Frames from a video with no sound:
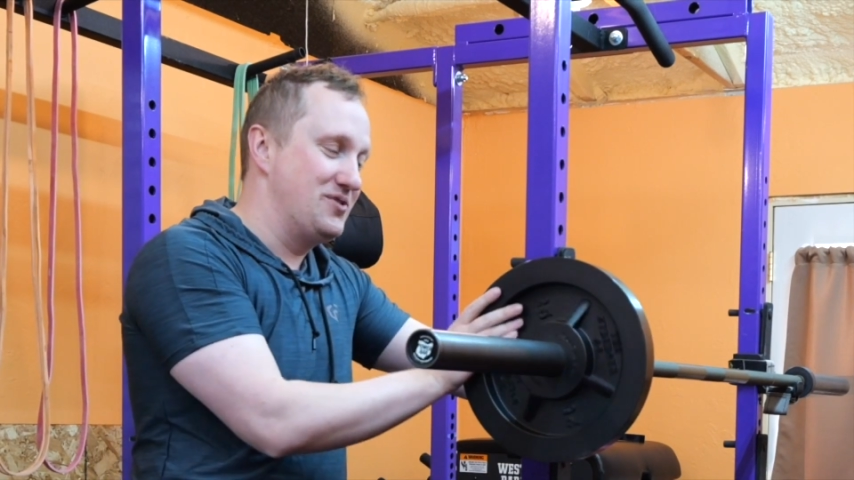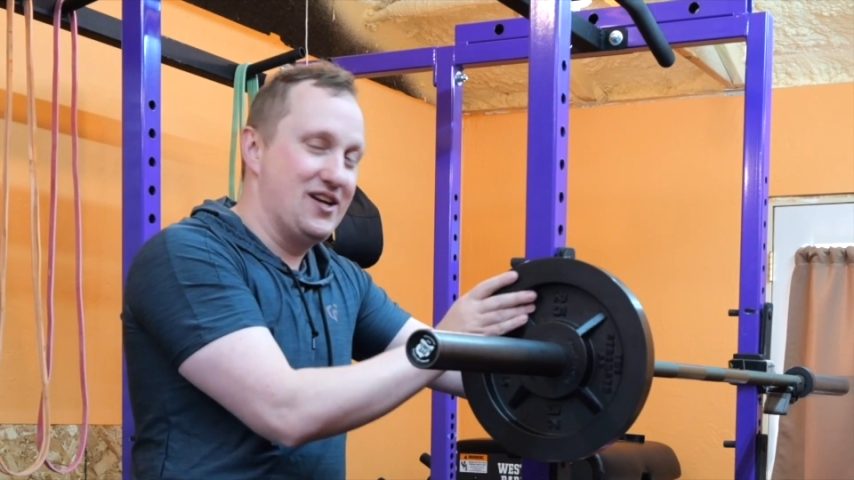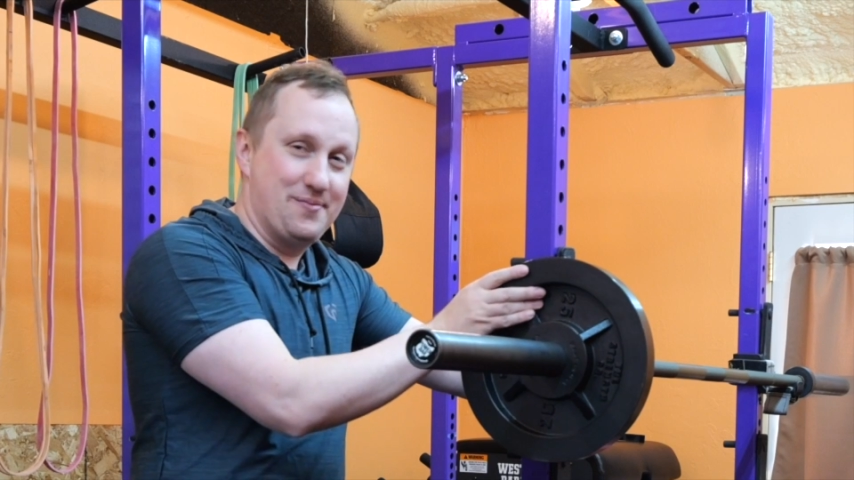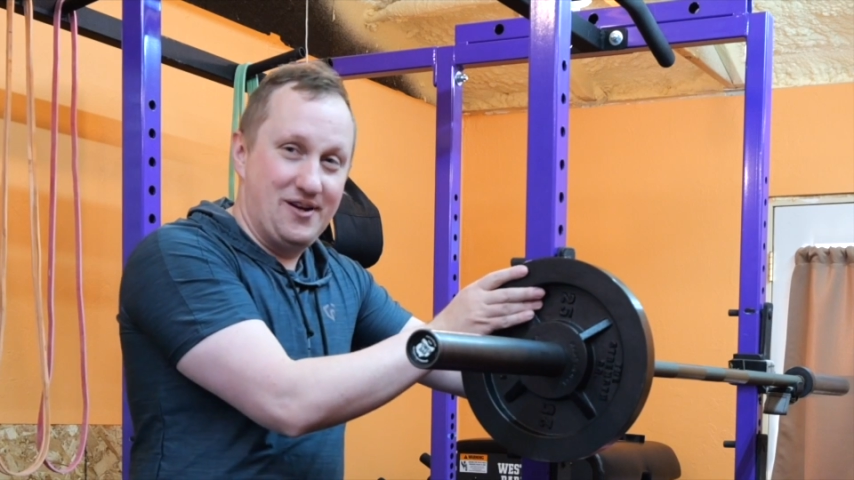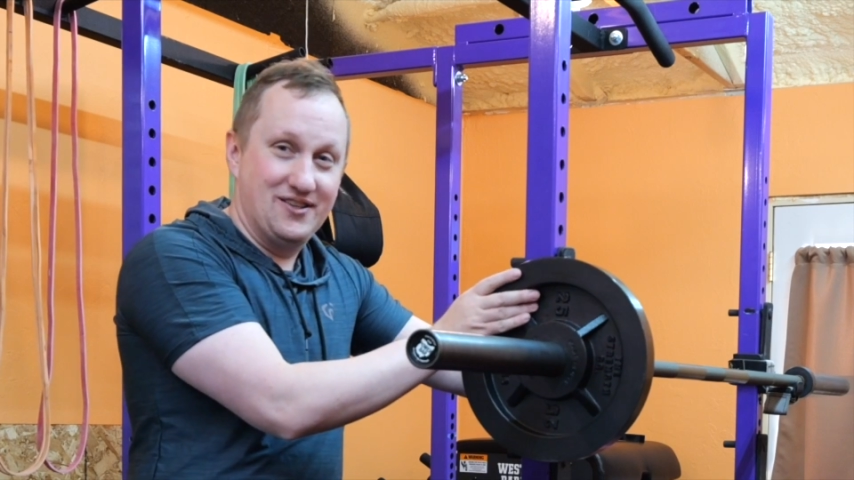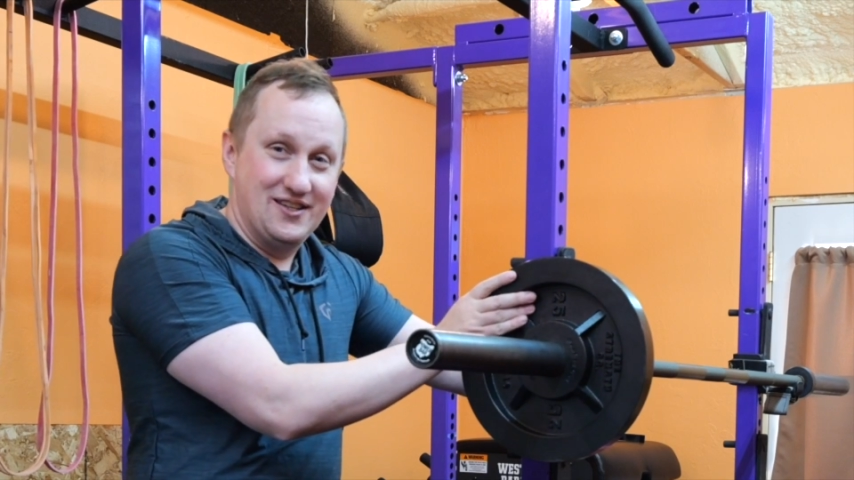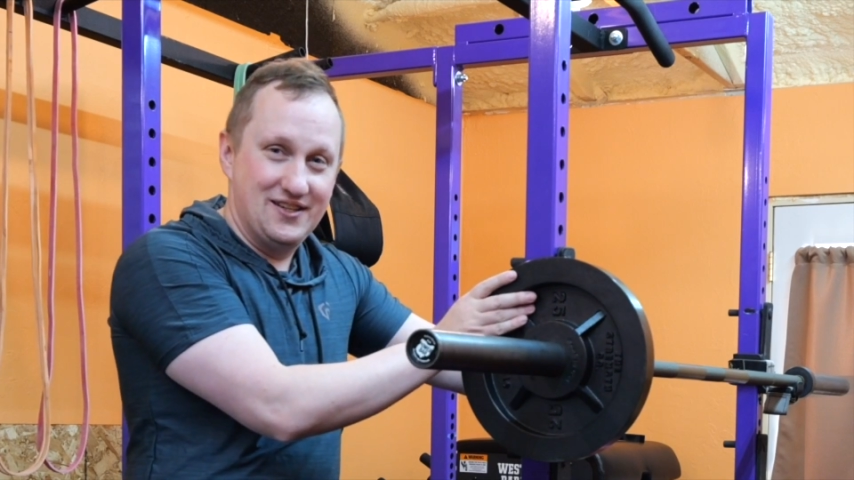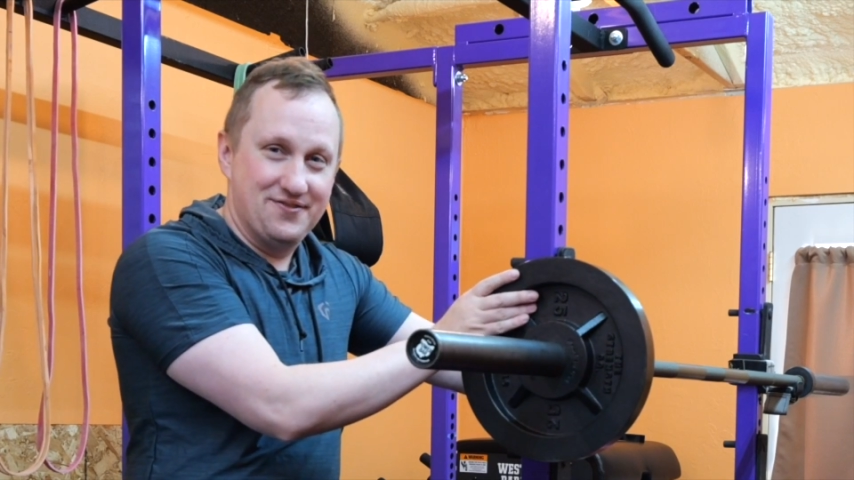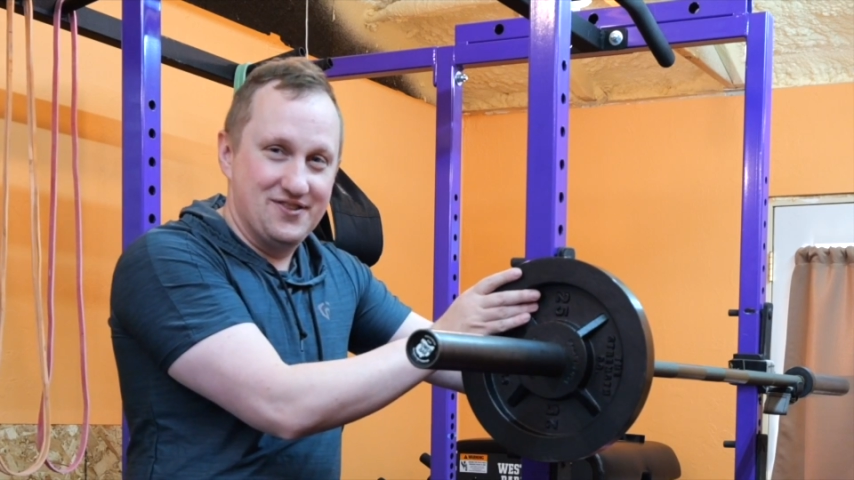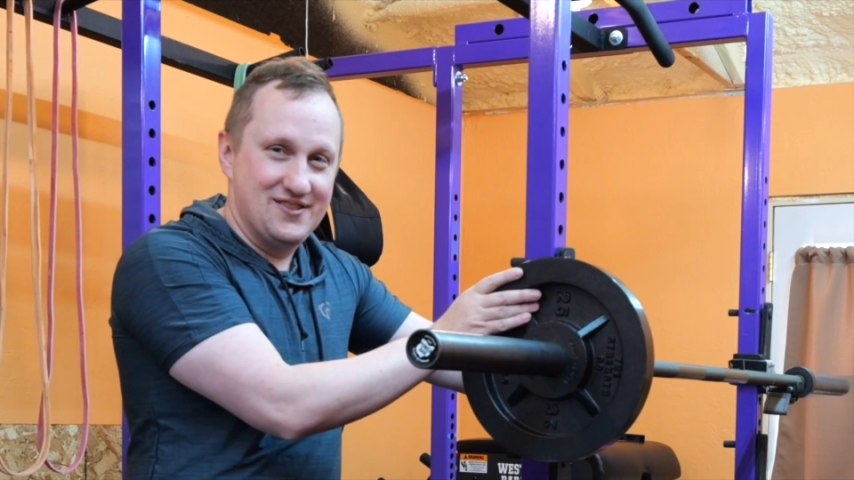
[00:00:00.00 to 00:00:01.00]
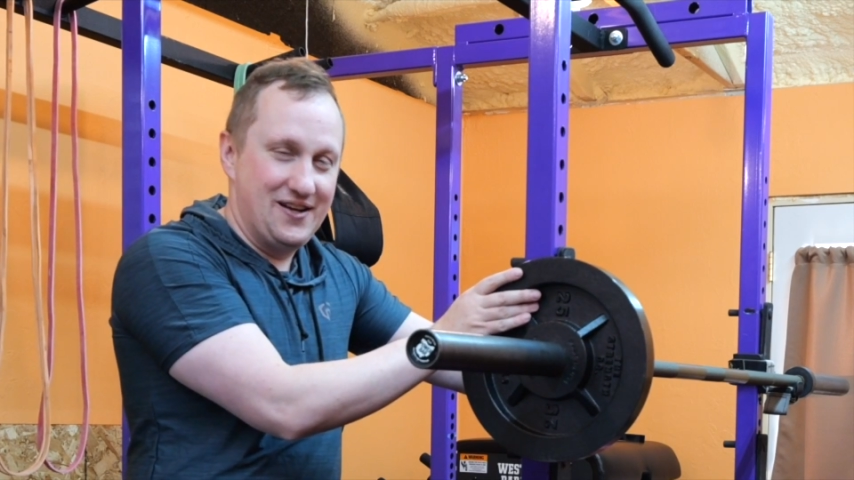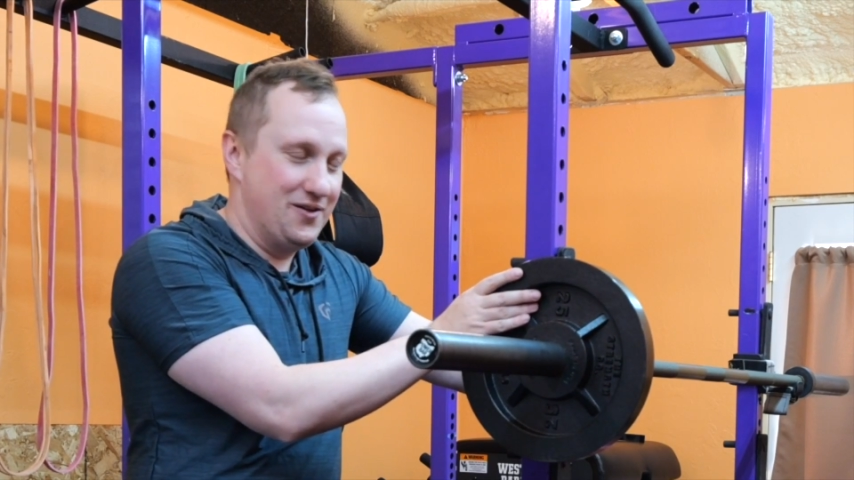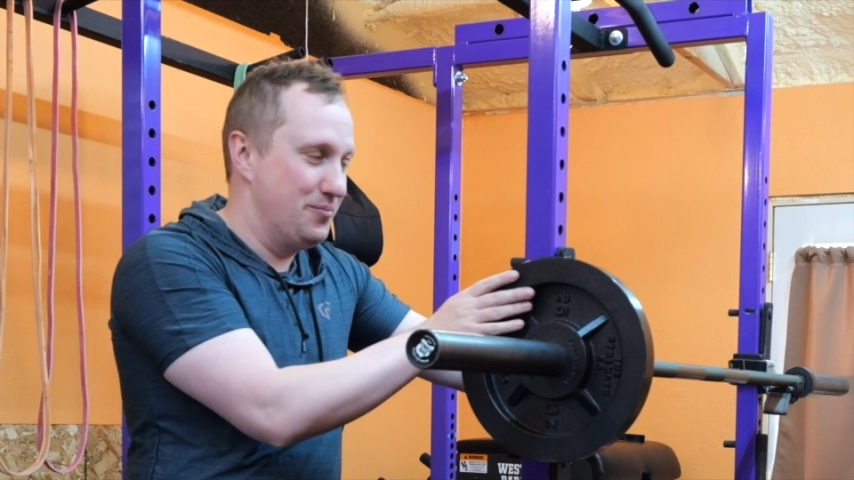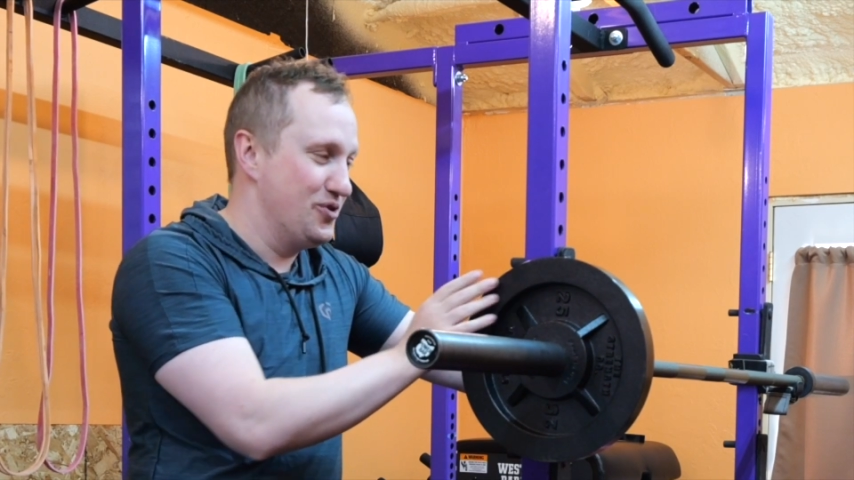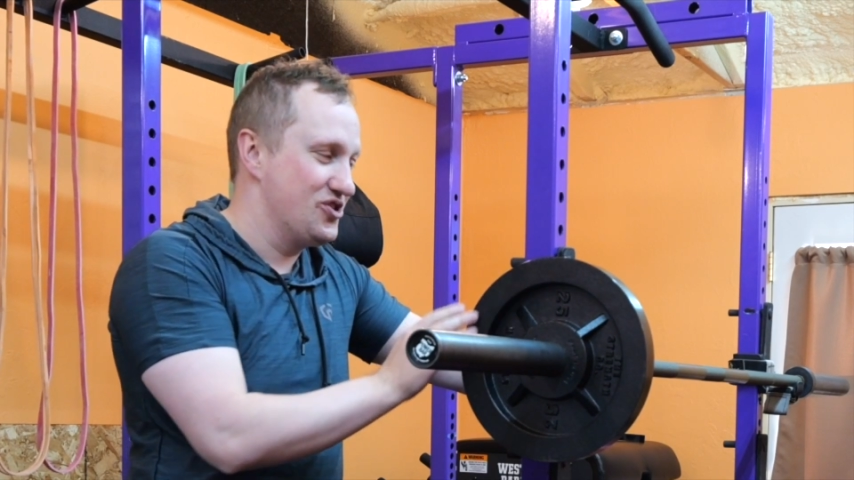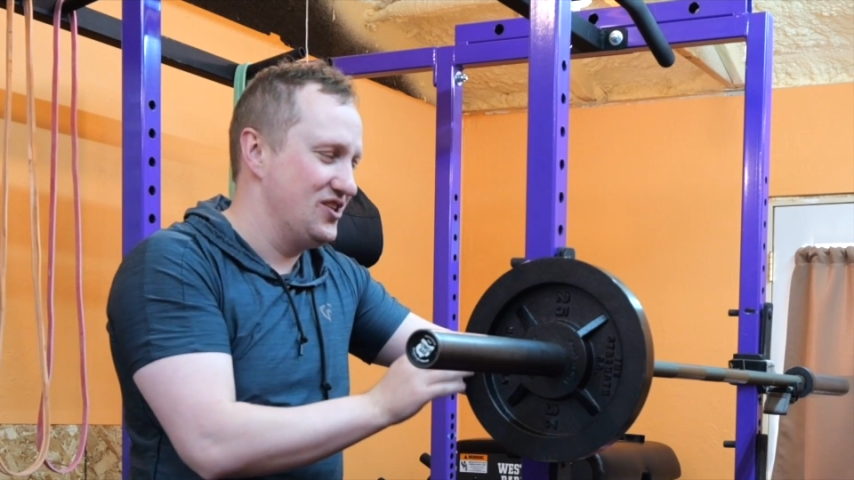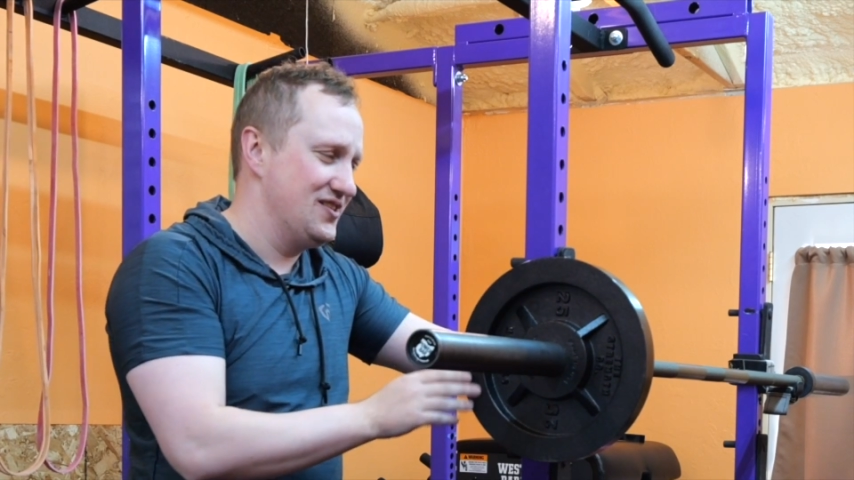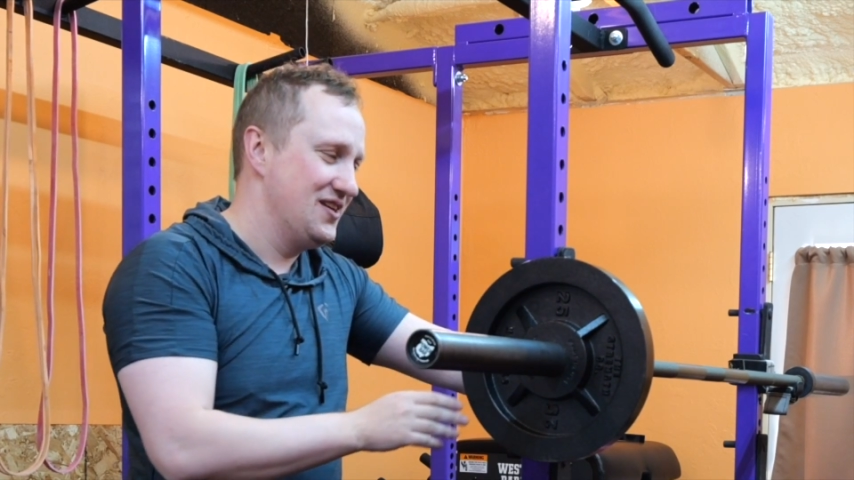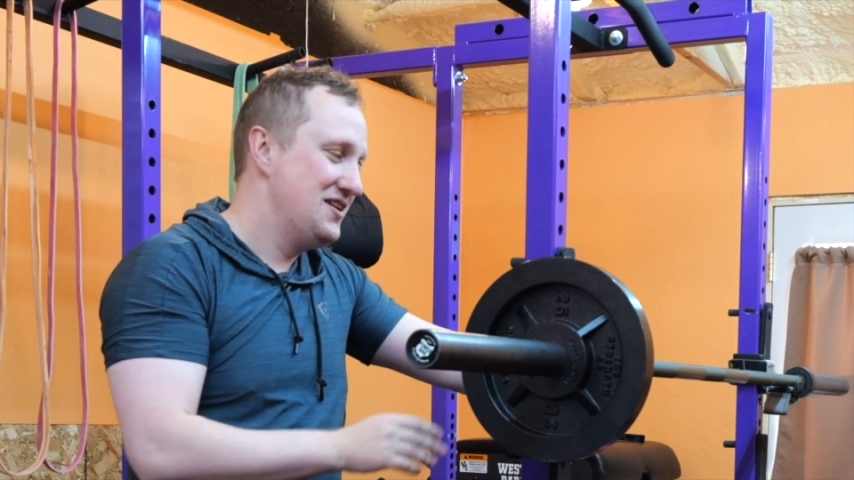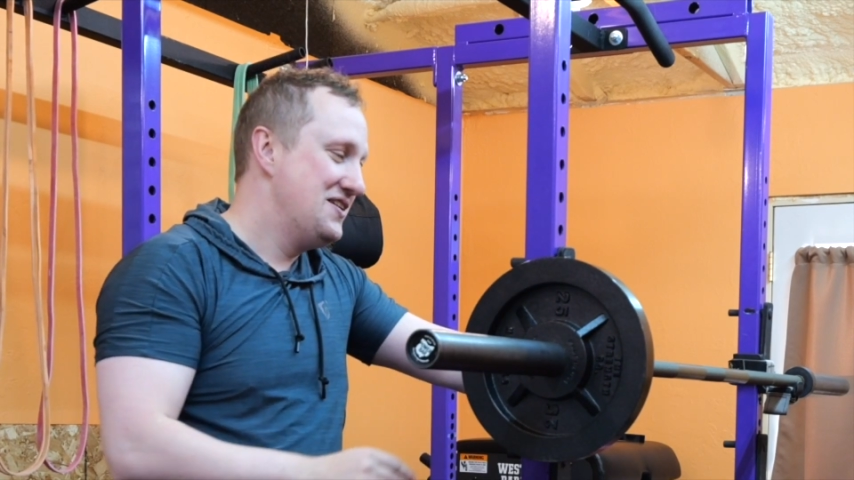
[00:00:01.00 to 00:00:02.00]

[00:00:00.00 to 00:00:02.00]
talking about the different style of bushings